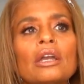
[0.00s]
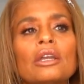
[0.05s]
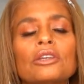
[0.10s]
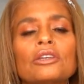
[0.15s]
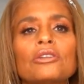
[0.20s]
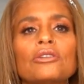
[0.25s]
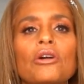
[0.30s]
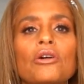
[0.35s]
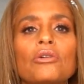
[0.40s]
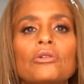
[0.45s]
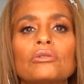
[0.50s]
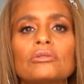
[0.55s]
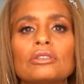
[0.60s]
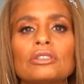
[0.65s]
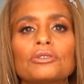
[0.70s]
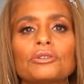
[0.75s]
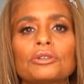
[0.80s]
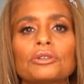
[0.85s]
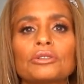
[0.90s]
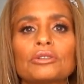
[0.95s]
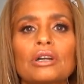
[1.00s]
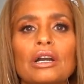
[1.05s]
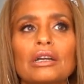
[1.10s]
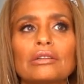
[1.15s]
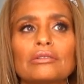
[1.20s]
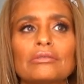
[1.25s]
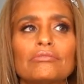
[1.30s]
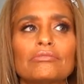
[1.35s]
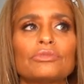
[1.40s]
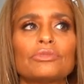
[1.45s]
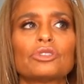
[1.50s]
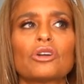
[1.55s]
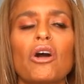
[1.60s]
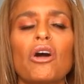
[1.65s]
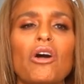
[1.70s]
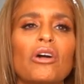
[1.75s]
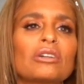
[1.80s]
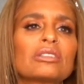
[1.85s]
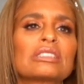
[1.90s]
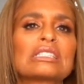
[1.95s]
your
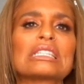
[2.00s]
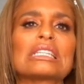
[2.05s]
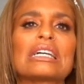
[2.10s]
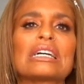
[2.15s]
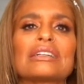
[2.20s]
dog's